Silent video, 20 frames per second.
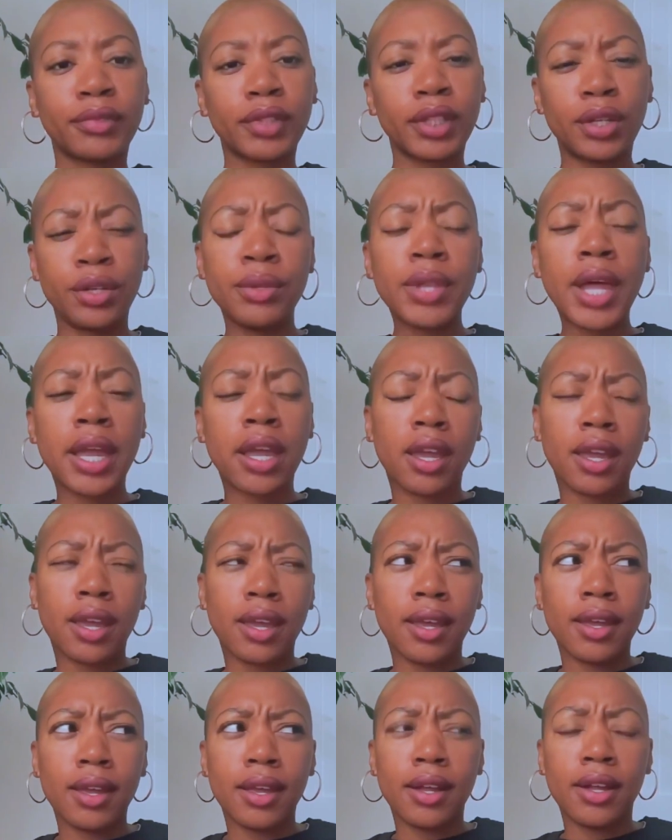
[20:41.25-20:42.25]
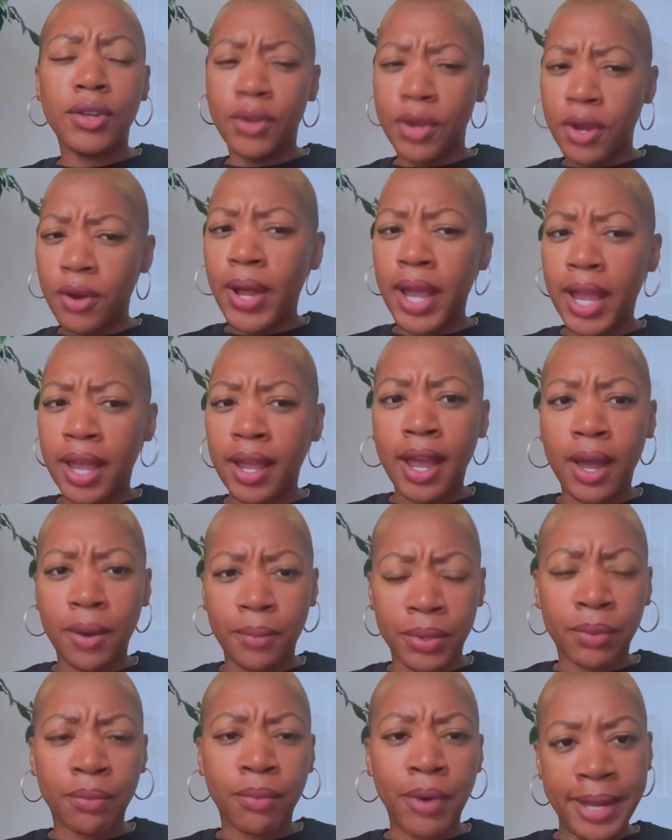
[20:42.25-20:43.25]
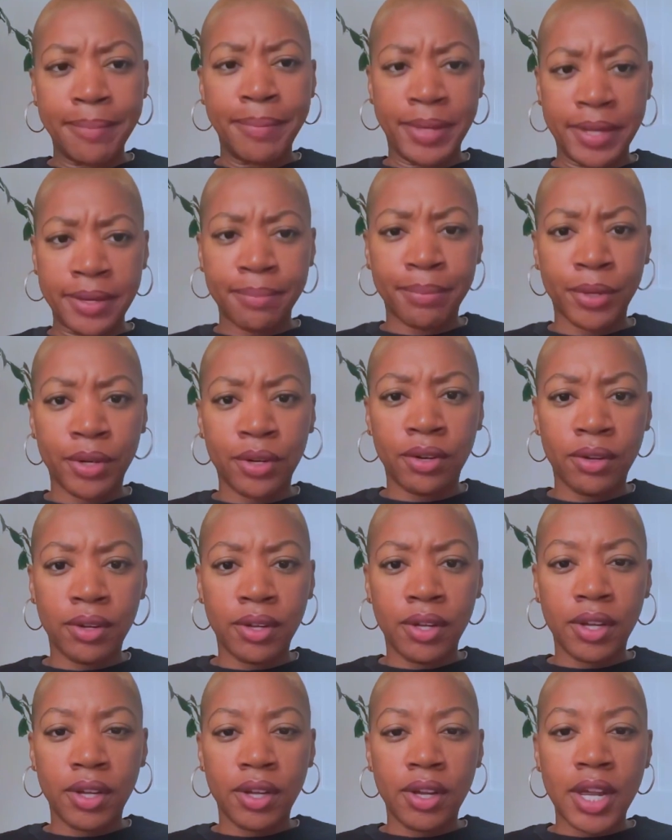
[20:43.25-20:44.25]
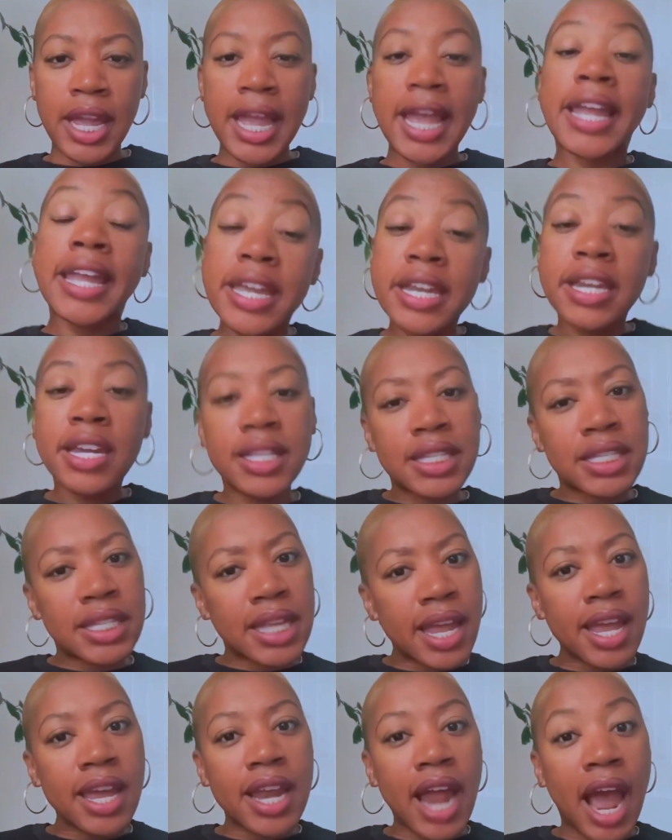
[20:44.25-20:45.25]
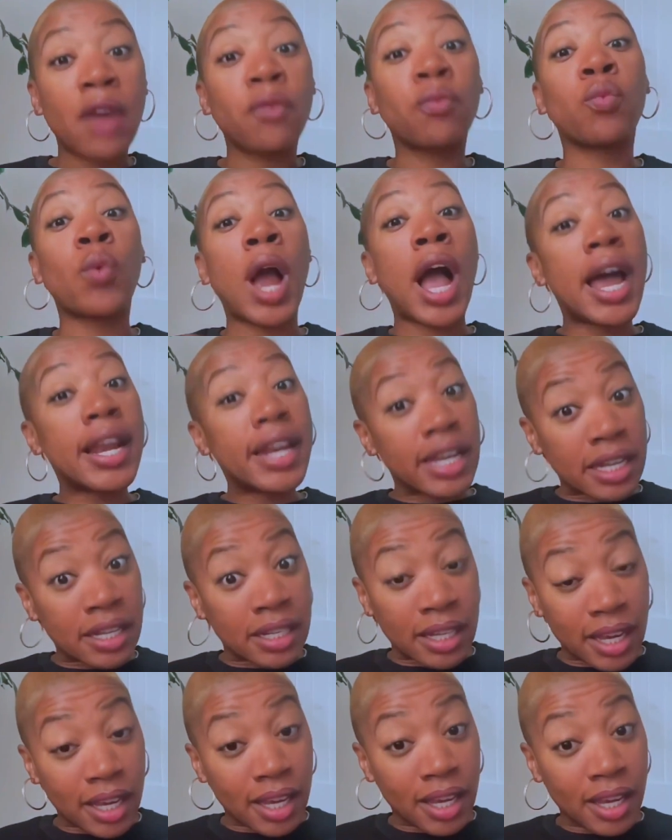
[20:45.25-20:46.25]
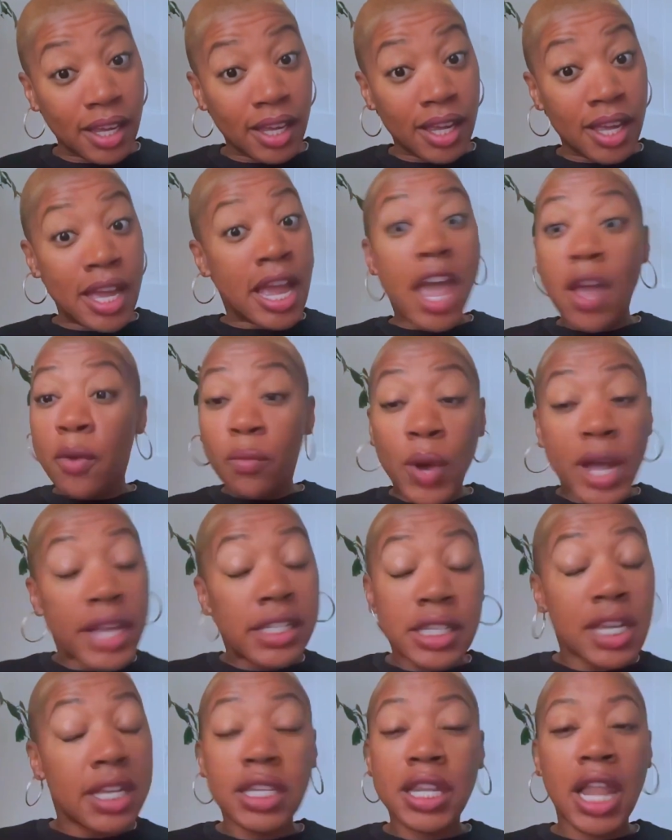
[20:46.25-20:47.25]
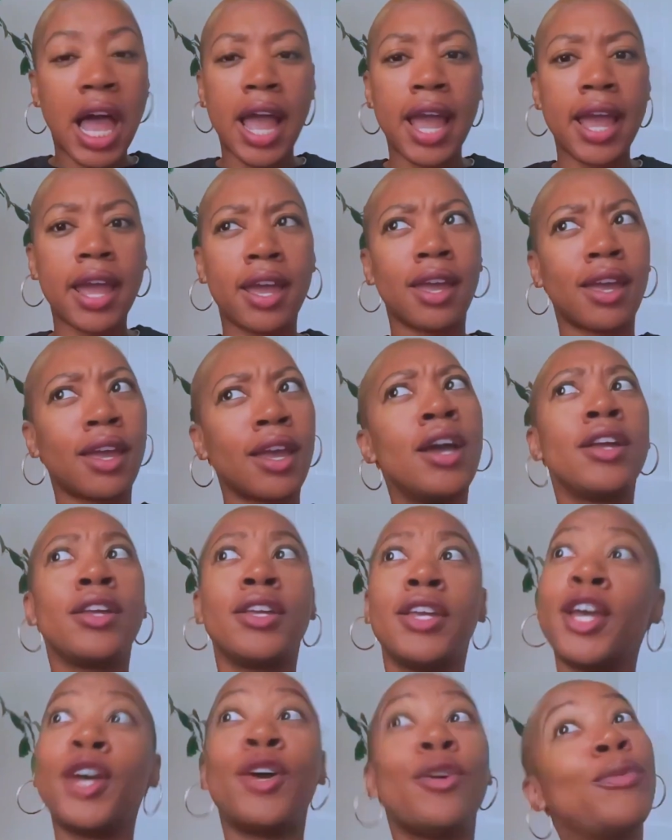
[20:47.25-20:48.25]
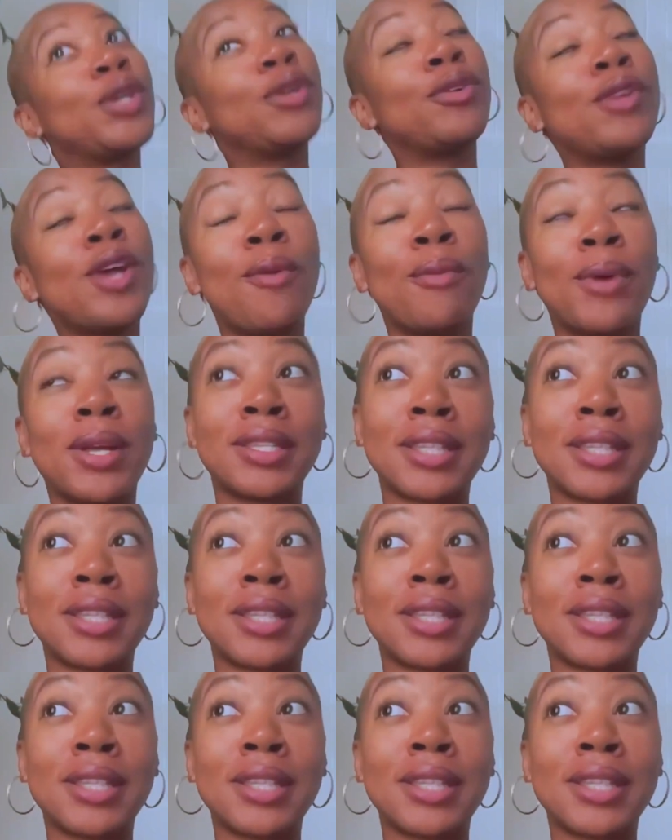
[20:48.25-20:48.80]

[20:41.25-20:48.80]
you like you go hang out with white people and he didn't say it ironically. It wasn't like, yeah, well, you know what